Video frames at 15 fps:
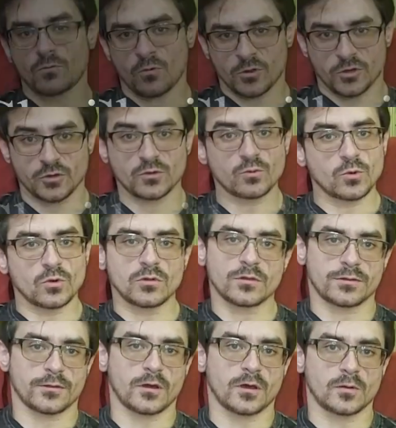good rule of
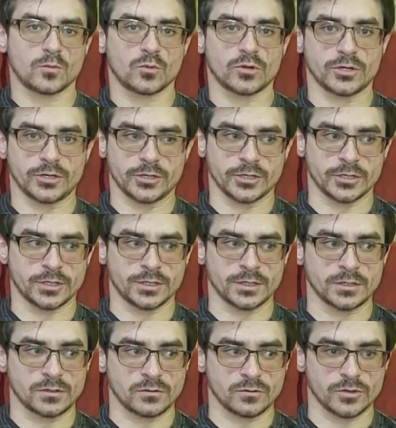thumb when you're
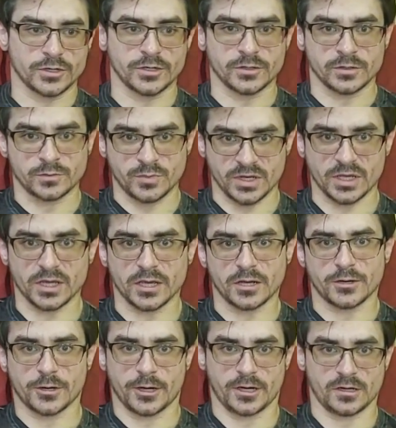picking out
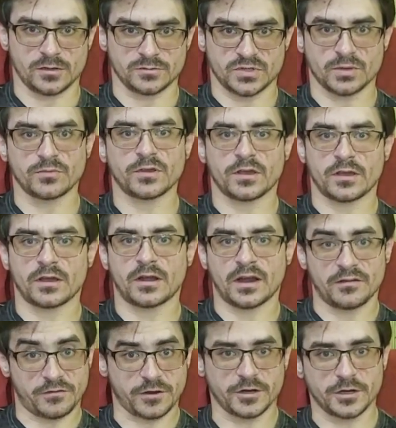Kratom, something that
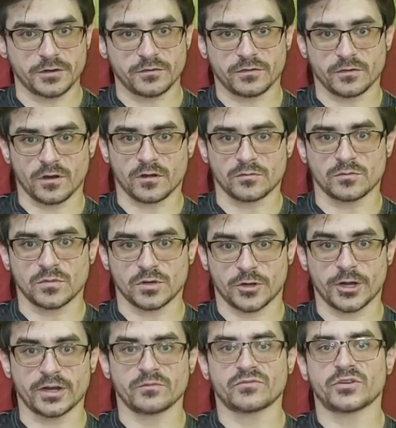I've heard from a
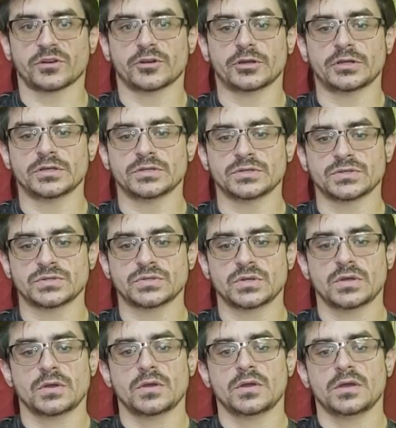Kratom vendor is
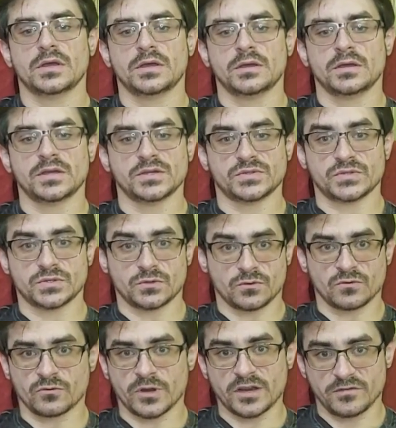it's
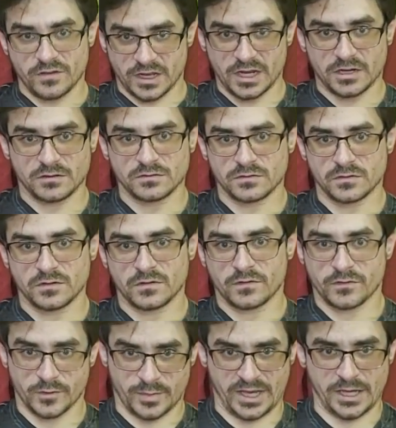red vein
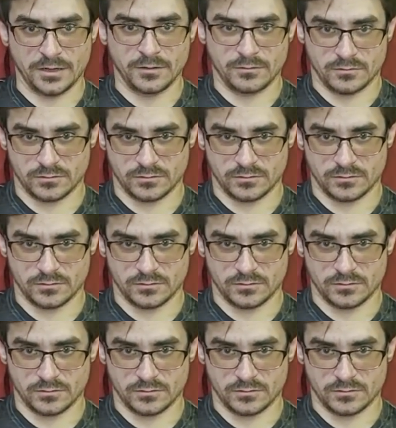for bed,